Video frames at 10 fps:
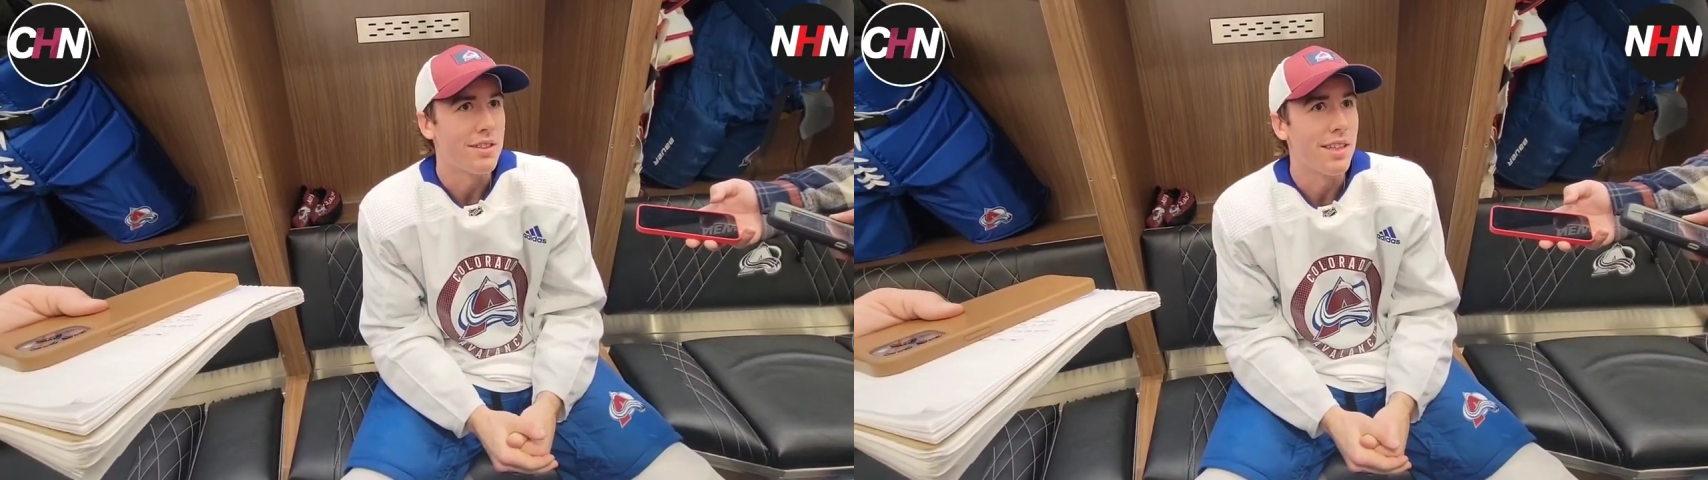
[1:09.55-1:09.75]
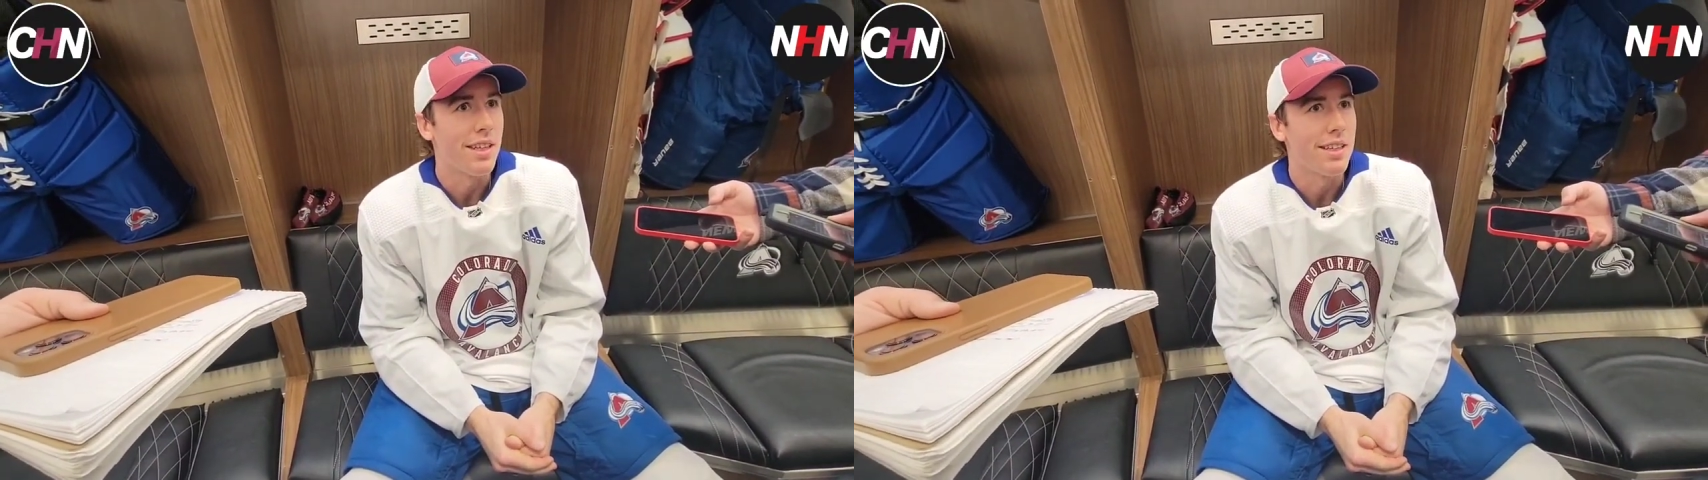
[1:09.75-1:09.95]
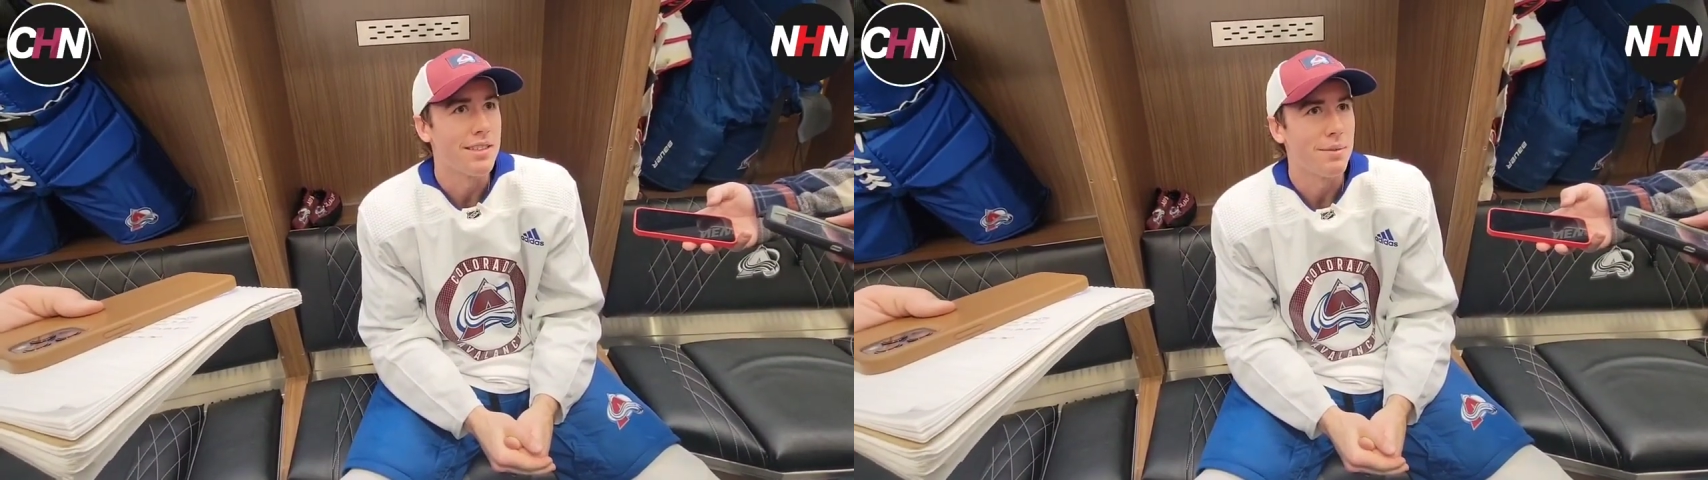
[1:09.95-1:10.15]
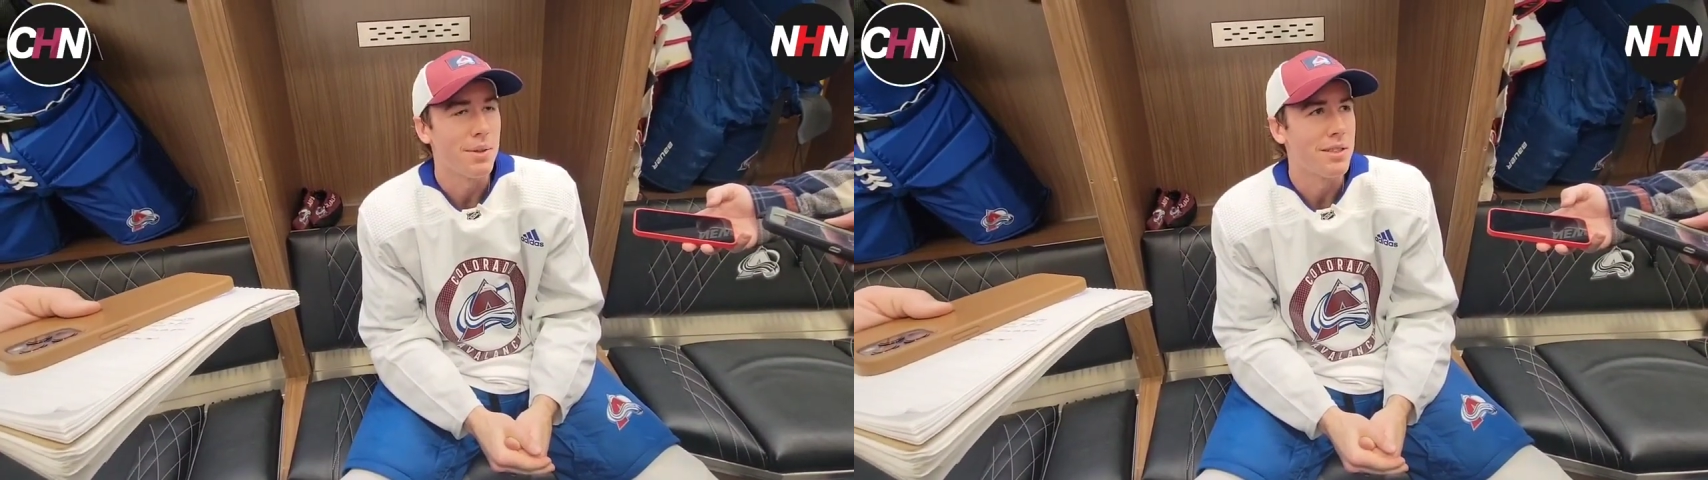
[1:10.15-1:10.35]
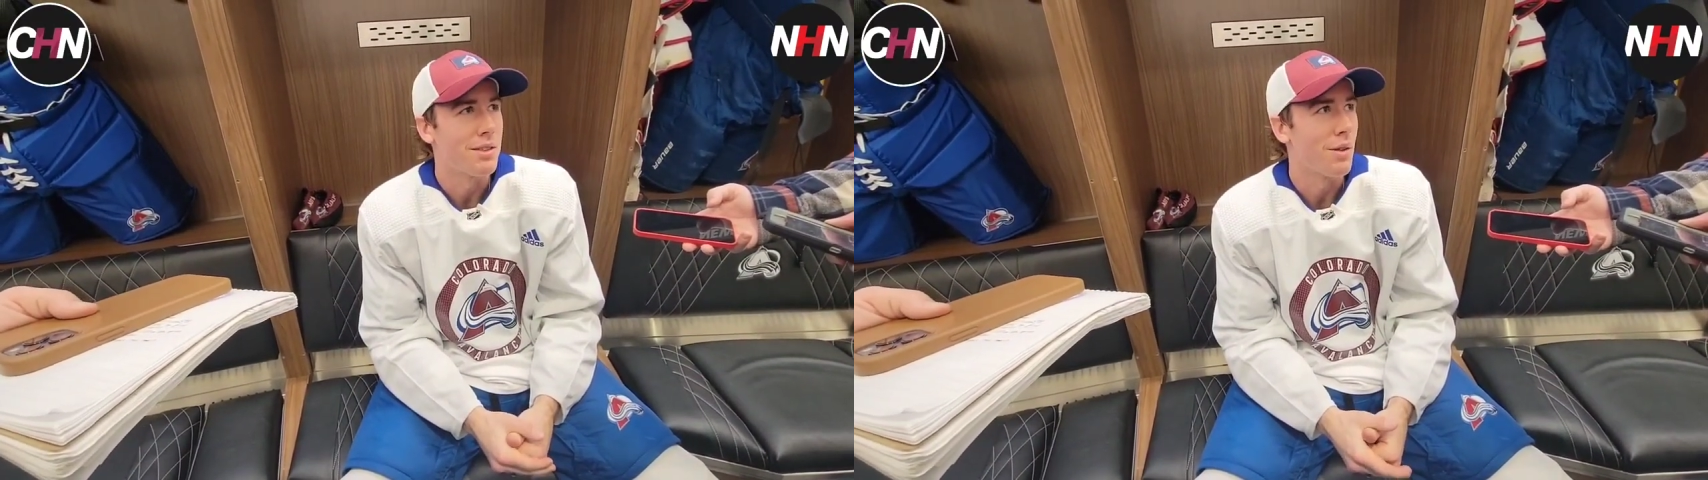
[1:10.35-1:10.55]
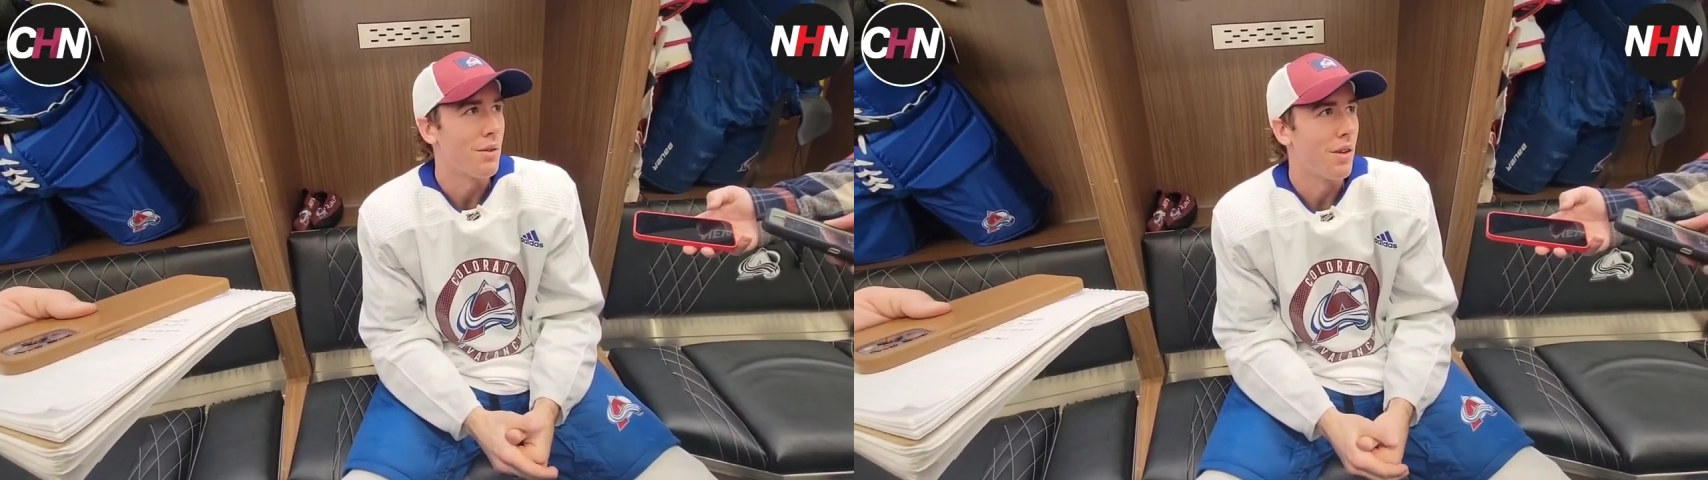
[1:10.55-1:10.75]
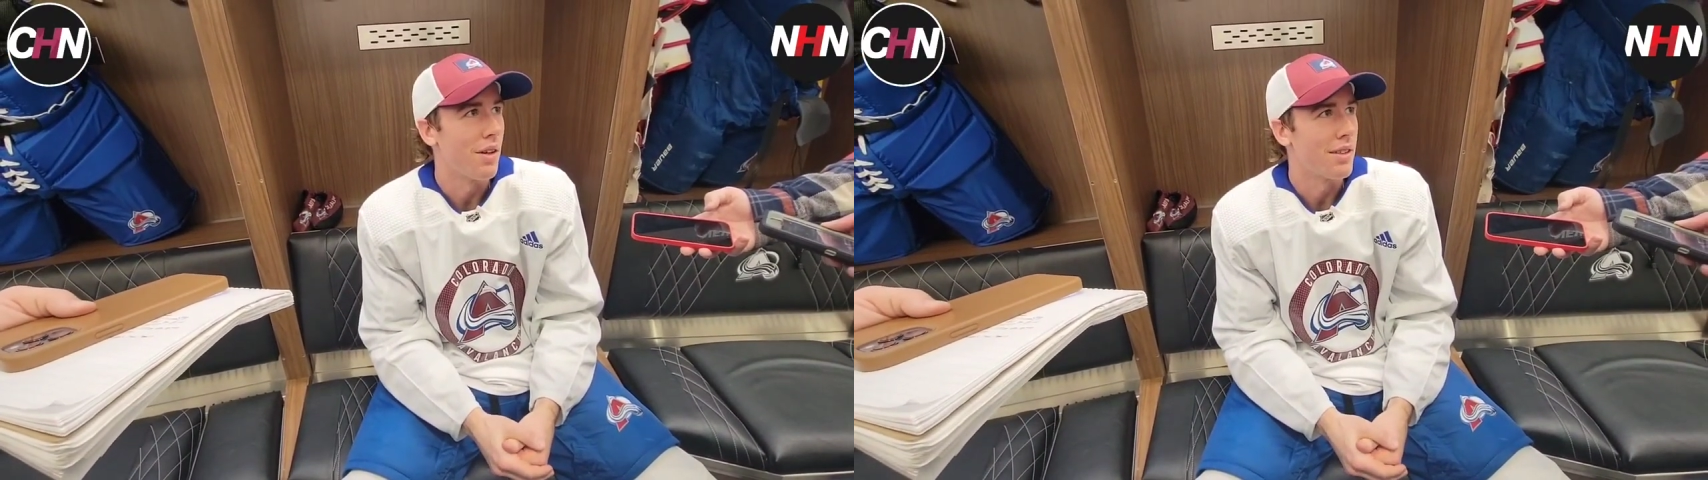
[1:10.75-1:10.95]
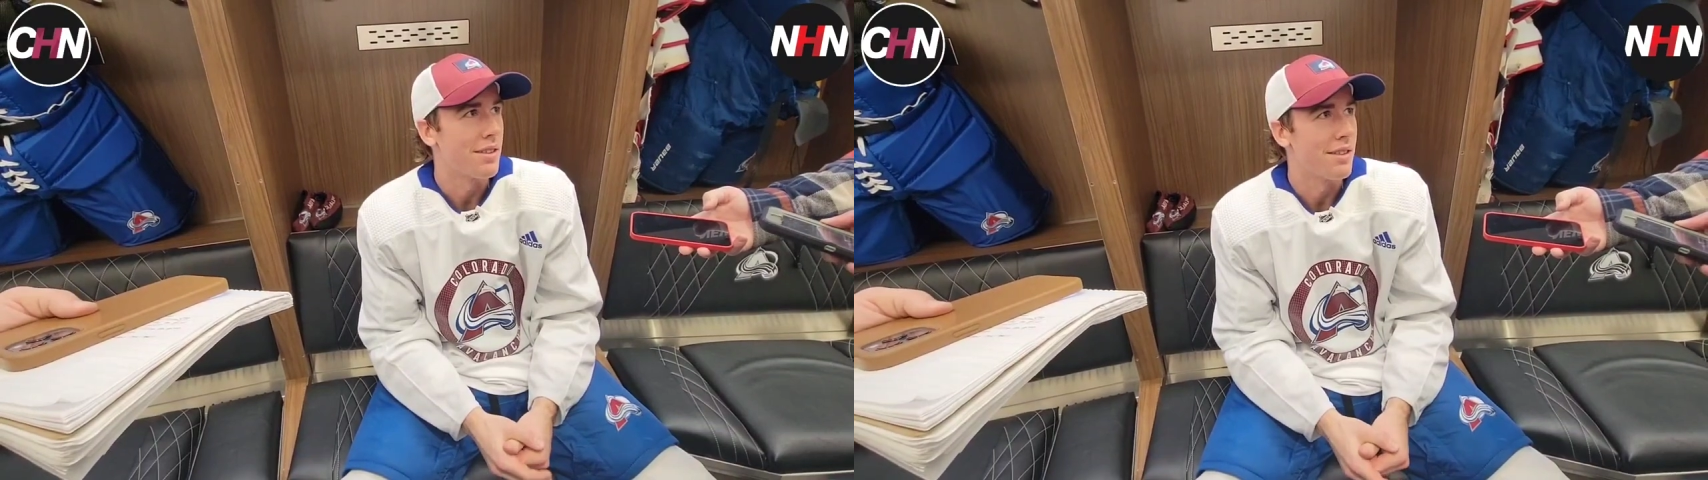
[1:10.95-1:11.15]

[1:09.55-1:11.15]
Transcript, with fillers: city because it'd been so long